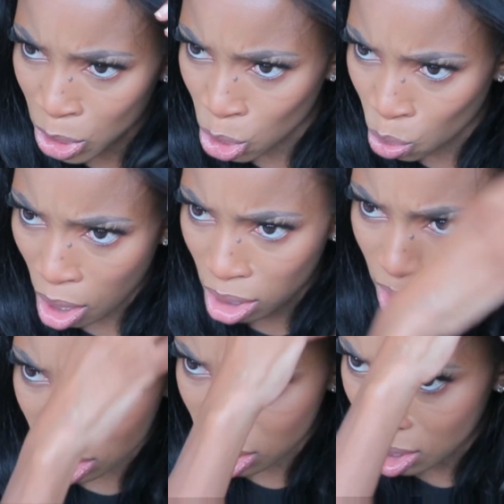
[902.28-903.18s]
what you
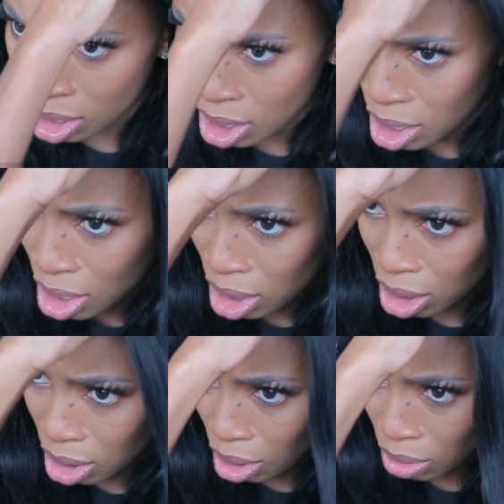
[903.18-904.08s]
want.
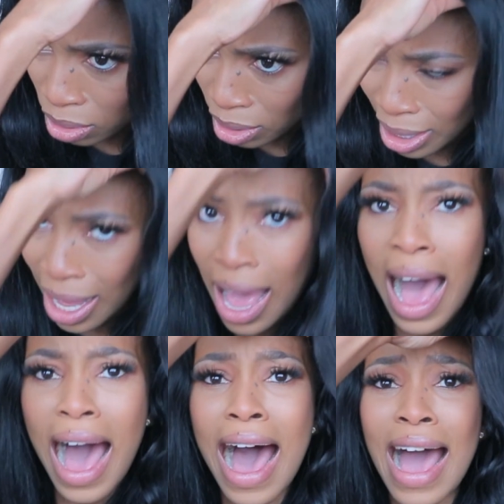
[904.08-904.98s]
You know,
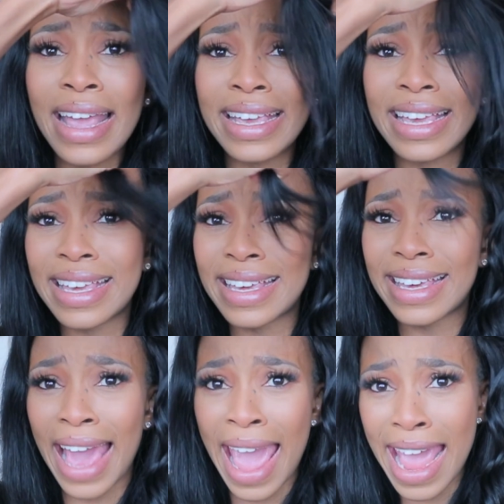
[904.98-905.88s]
I
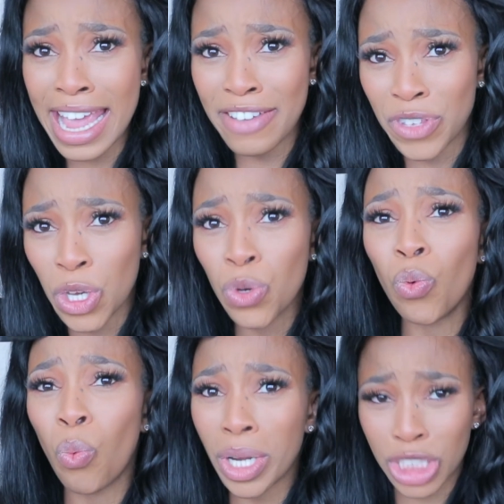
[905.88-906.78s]
gave you
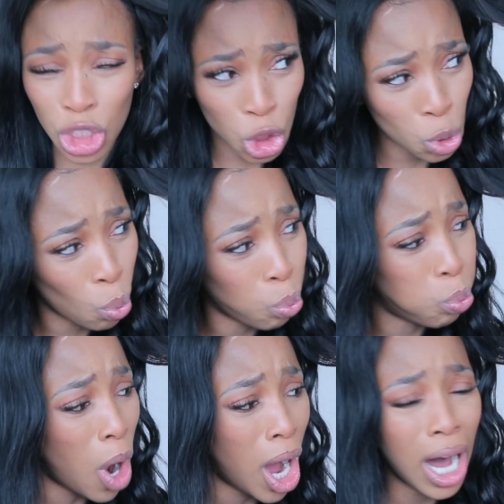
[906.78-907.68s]
what you
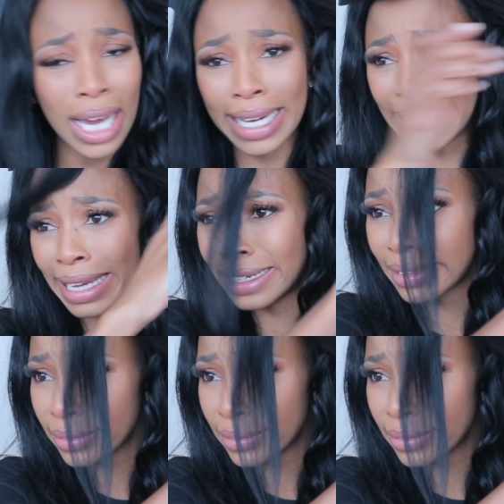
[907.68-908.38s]
wanted.